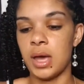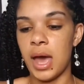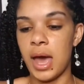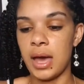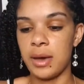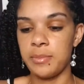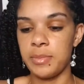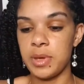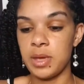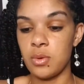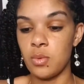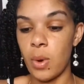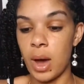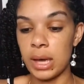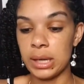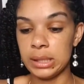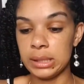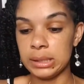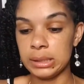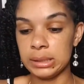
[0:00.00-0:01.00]
Abby
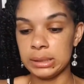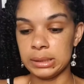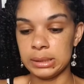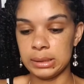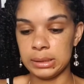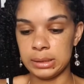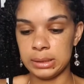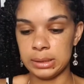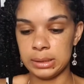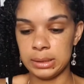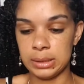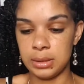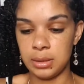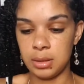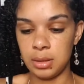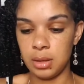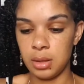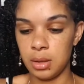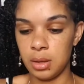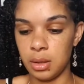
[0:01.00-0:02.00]
White.
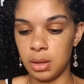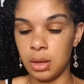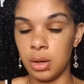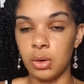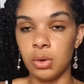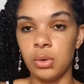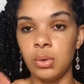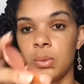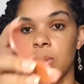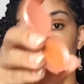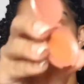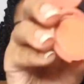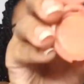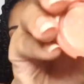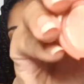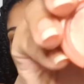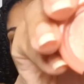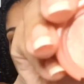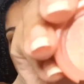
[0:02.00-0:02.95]
Oh wow.